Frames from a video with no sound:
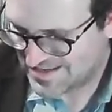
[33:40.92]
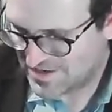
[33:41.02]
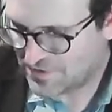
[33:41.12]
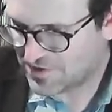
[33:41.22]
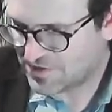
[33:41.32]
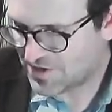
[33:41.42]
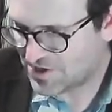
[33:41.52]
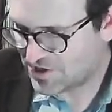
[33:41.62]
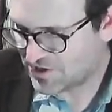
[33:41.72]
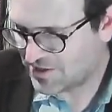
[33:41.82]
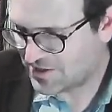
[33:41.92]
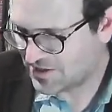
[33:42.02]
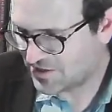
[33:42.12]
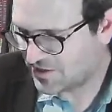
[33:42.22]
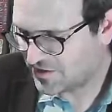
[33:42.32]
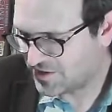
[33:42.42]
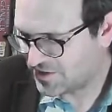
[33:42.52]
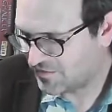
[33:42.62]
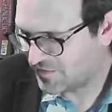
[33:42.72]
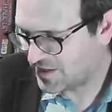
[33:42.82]
no stranger, listen closely
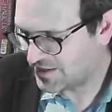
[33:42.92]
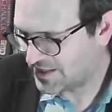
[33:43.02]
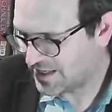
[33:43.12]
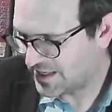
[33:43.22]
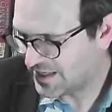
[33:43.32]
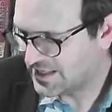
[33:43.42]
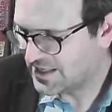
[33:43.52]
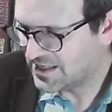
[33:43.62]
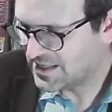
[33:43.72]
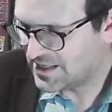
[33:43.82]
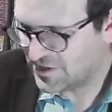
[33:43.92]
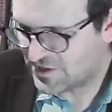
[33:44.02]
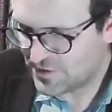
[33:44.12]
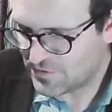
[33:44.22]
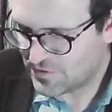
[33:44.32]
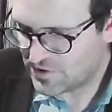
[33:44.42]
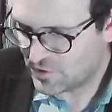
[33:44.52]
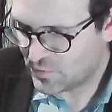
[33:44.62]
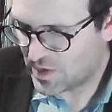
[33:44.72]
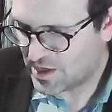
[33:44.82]
to what I say. The sooner
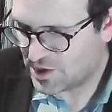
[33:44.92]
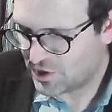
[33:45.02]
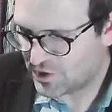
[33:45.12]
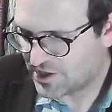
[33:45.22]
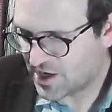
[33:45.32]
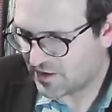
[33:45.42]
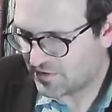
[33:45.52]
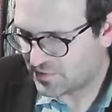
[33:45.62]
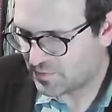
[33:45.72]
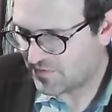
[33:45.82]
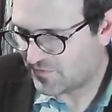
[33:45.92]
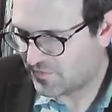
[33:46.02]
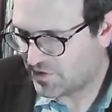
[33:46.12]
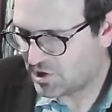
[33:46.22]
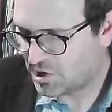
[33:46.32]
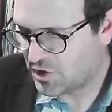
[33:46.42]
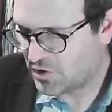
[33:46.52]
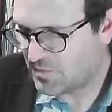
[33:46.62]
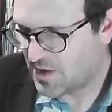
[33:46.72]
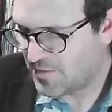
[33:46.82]
to win your swift voyage
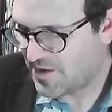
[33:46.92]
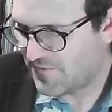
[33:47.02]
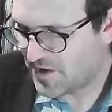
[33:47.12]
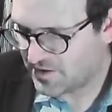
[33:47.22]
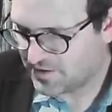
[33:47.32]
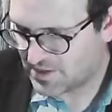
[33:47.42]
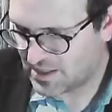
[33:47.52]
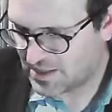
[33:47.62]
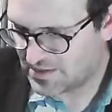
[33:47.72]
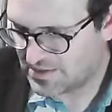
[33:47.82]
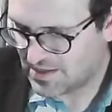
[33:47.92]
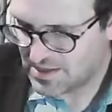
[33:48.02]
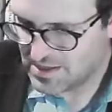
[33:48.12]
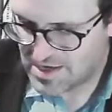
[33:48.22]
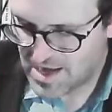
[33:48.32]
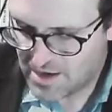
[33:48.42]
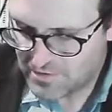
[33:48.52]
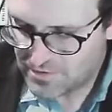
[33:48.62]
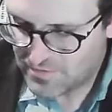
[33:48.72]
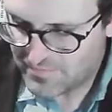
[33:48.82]
home at my father's hands, now
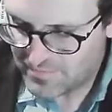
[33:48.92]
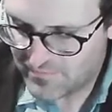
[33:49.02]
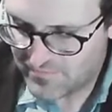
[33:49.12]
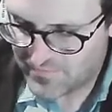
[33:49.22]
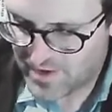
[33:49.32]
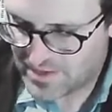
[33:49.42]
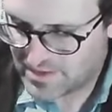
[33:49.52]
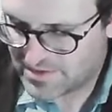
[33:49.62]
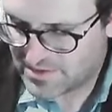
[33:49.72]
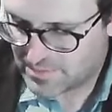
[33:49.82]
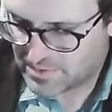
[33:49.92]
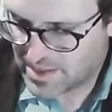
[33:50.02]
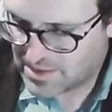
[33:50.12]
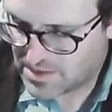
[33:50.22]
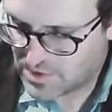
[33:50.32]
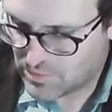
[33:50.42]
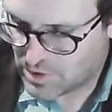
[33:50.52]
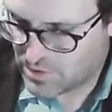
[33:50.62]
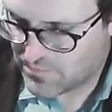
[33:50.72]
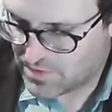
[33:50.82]
you'll find a splendid
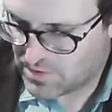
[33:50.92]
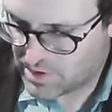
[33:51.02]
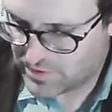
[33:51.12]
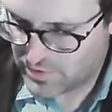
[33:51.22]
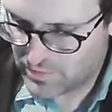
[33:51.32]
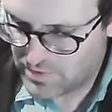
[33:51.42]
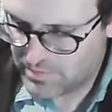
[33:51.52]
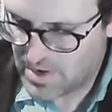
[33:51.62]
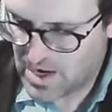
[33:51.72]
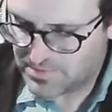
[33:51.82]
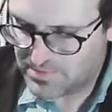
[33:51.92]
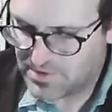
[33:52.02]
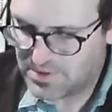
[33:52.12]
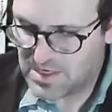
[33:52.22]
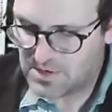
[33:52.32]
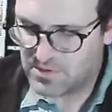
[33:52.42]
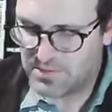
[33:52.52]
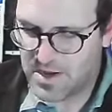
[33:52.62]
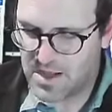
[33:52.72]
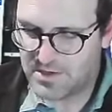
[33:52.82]
grove along the road, poplars sacred to
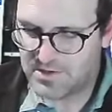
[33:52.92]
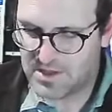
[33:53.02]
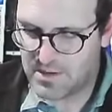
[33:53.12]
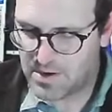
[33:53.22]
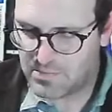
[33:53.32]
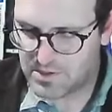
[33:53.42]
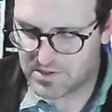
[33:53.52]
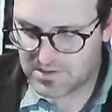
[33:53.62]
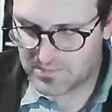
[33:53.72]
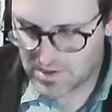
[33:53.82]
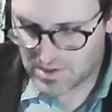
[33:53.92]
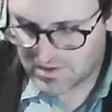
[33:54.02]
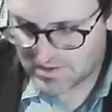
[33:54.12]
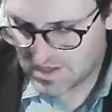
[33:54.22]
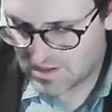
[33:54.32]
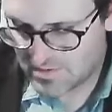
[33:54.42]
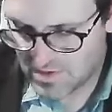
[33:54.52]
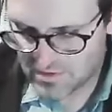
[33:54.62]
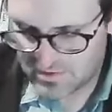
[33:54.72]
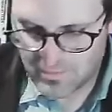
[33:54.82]
Pallas, a bubbling spring inside the
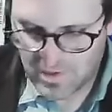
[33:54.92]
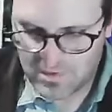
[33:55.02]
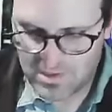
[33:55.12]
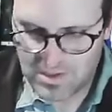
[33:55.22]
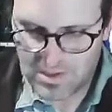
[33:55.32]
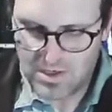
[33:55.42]
meadows around it.